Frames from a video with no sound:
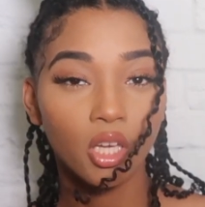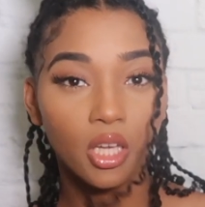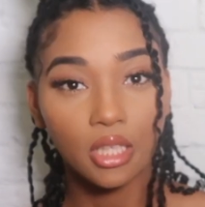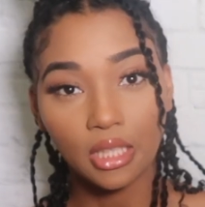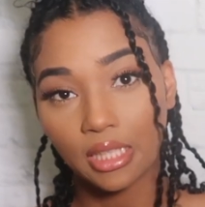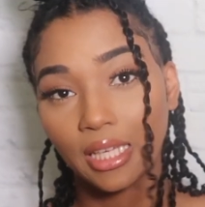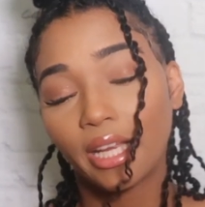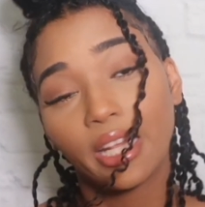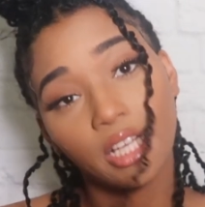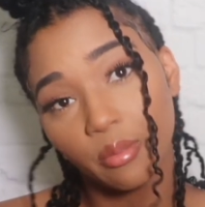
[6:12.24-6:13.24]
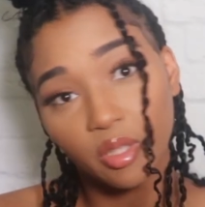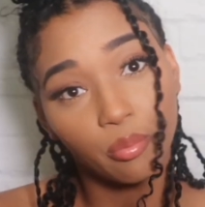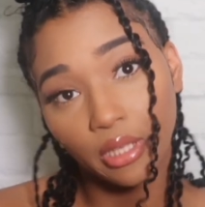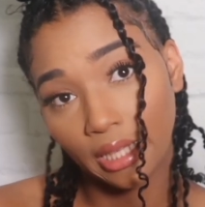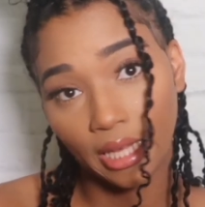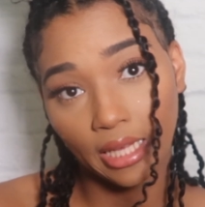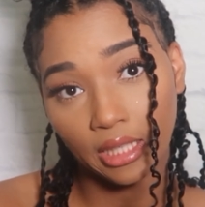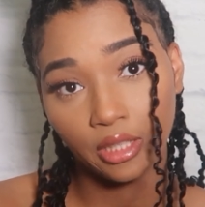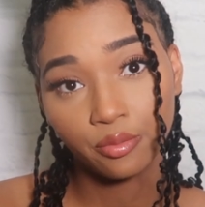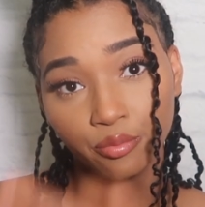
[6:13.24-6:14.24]
Honey, I didn't come to
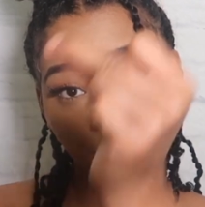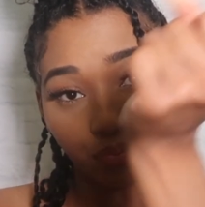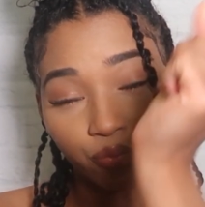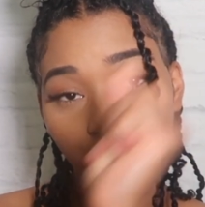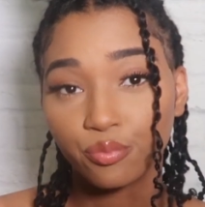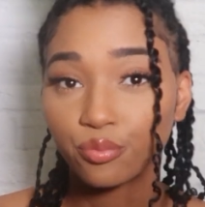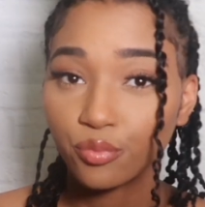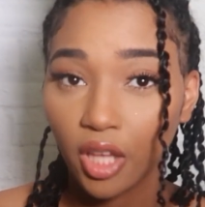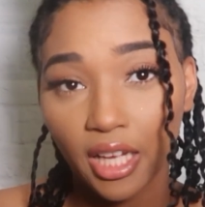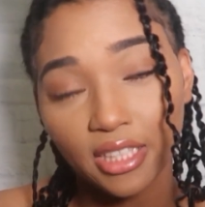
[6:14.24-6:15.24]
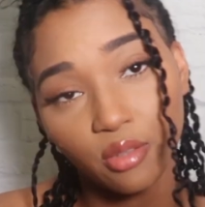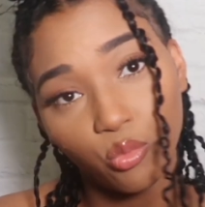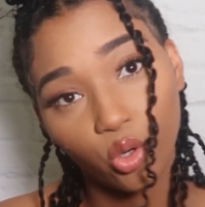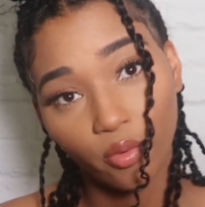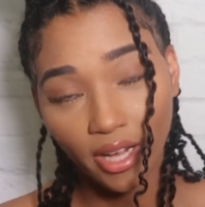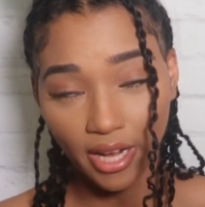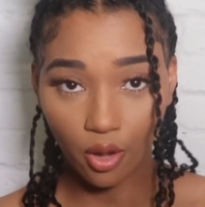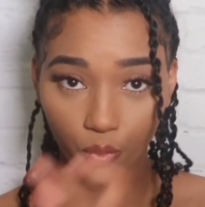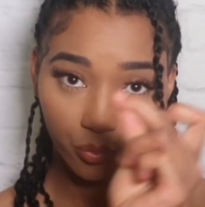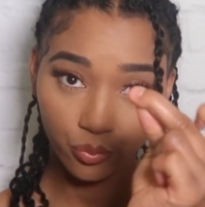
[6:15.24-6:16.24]
play. I got some more right now.